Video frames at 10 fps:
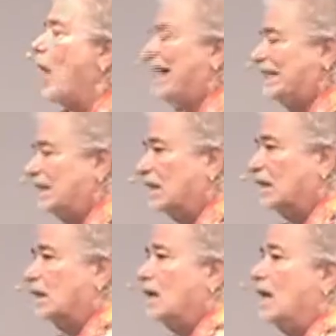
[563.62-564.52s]
what?
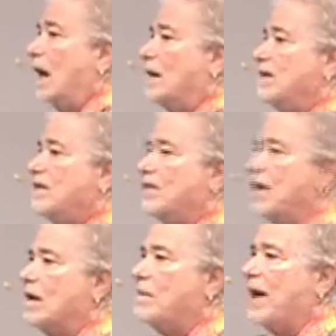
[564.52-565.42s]
I mean,
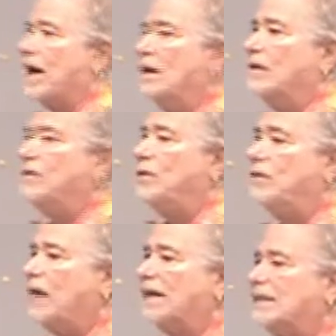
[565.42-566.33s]
think about it. If
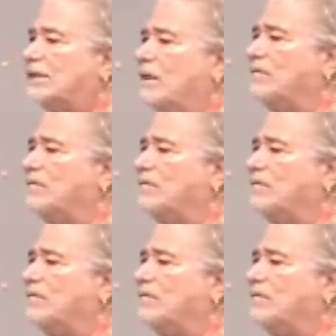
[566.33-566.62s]
you've got